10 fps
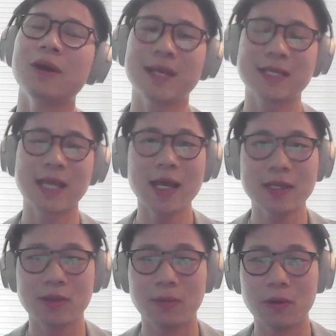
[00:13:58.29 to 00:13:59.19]
what
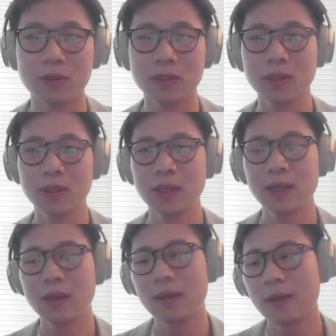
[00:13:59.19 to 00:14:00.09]
exactly is a moat?
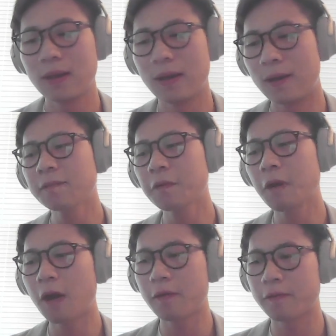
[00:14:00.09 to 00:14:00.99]
I think
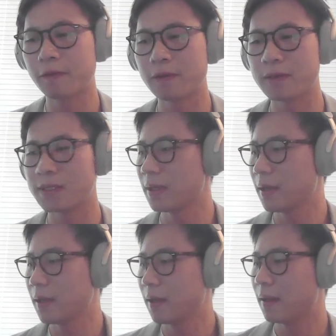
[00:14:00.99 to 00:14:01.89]
for our firms,